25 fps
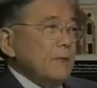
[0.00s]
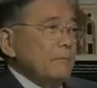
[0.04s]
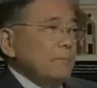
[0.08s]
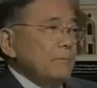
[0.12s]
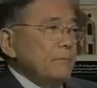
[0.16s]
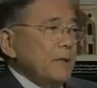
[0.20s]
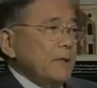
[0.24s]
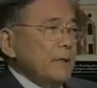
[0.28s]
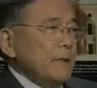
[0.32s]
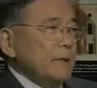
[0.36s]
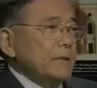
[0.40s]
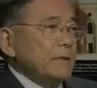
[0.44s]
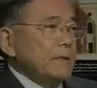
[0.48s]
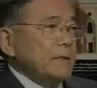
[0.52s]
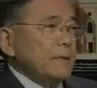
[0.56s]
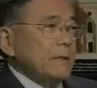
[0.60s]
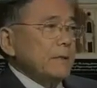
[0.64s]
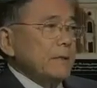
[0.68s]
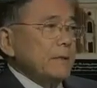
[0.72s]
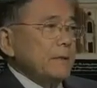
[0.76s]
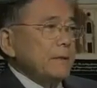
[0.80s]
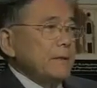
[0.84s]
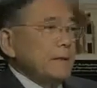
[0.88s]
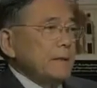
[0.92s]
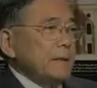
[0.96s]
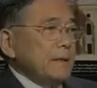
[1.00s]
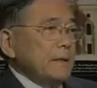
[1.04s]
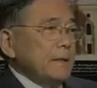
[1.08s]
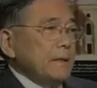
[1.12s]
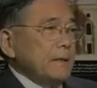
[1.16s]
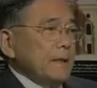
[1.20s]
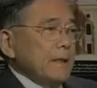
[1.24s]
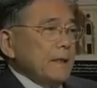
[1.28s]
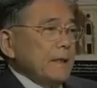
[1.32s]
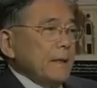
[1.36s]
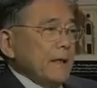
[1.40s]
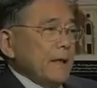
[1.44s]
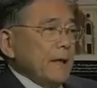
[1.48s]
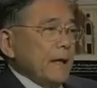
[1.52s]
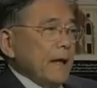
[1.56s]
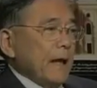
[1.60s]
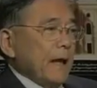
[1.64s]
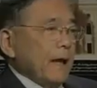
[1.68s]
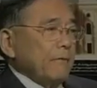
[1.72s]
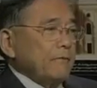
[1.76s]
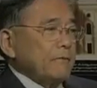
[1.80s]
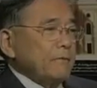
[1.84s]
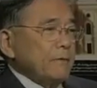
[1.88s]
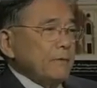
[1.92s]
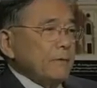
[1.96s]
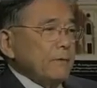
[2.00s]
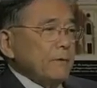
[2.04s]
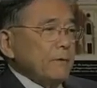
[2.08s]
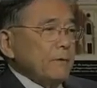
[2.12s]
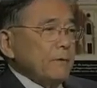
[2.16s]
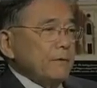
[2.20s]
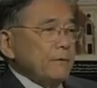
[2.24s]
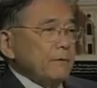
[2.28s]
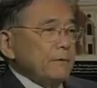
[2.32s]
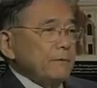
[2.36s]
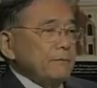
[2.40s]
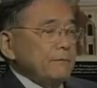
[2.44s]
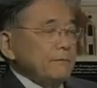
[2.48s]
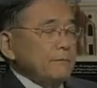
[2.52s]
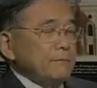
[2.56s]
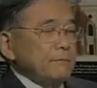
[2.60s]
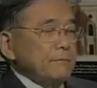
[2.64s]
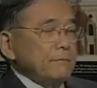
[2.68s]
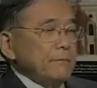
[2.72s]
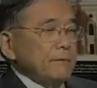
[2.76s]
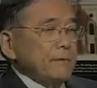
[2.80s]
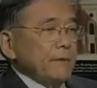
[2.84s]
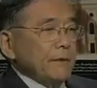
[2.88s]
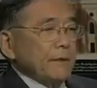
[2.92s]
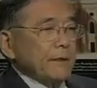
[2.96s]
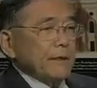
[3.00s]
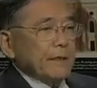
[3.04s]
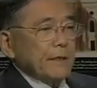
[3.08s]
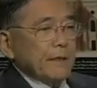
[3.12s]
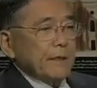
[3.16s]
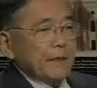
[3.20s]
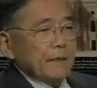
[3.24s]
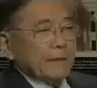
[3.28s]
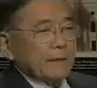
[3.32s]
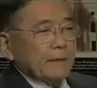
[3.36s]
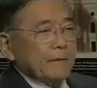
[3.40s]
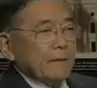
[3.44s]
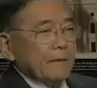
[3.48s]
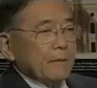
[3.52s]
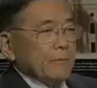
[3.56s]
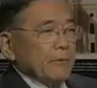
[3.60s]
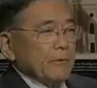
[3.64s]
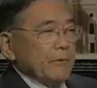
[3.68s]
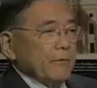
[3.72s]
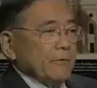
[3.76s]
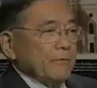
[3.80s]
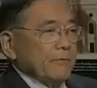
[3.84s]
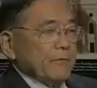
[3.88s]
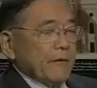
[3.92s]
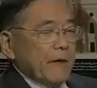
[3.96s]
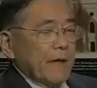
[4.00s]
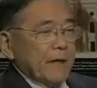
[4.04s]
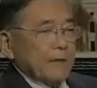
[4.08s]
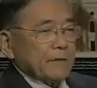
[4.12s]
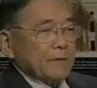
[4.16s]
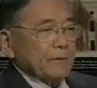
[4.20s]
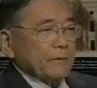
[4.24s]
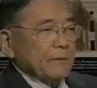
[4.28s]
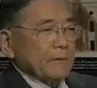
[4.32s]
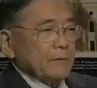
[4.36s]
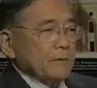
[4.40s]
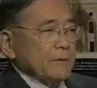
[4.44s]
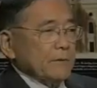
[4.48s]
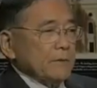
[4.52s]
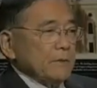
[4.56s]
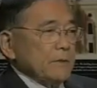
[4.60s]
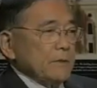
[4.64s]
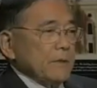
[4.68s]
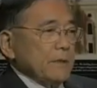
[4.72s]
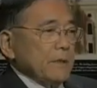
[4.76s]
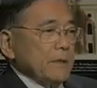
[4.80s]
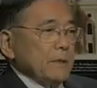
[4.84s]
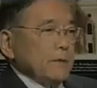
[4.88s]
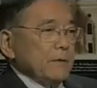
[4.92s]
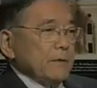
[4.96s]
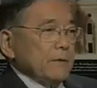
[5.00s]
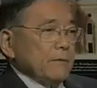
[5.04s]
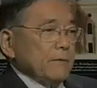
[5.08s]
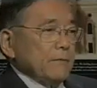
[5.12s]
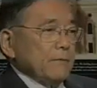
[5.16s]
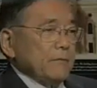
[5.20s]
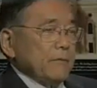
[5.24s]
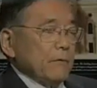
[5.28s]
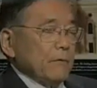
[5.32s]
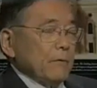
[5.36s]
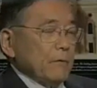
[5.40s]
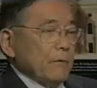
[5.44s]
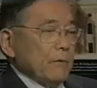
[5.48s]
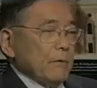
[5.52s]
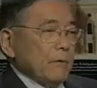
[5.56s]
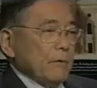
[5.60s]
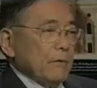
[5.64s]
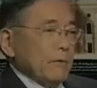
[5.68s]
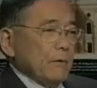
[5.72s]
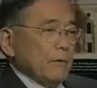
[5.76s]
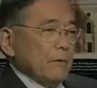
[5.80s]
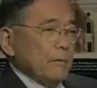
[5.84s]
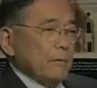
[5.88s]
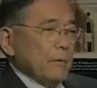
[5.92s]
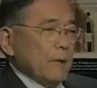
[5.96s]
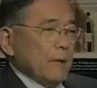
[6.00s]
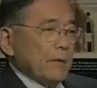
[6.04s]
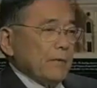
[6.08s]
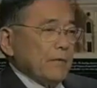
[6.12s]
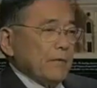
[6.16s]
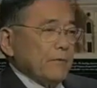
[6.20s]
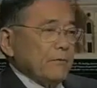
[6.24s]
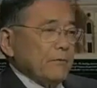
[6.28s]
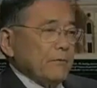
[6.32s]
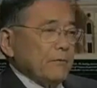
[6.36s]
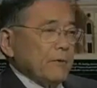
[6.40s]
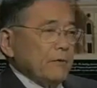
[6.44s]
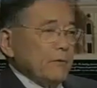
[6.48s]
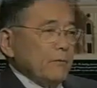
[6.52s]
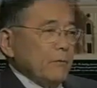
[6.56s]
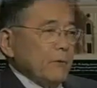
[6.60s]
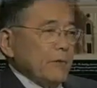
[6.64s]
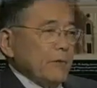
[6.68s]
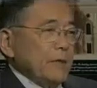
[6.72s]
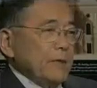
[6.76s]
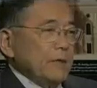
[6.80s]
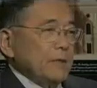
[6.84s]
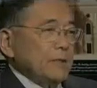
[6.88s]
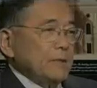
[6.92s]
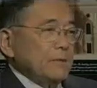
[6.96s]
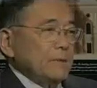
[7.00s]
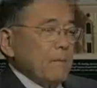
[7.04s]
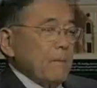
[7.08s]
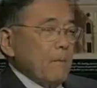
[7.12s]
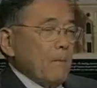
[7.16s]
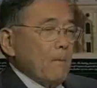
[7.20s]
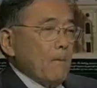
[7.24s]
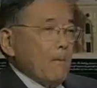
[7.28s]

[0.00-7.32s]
But after looking at a number of factors for about 3 weeks,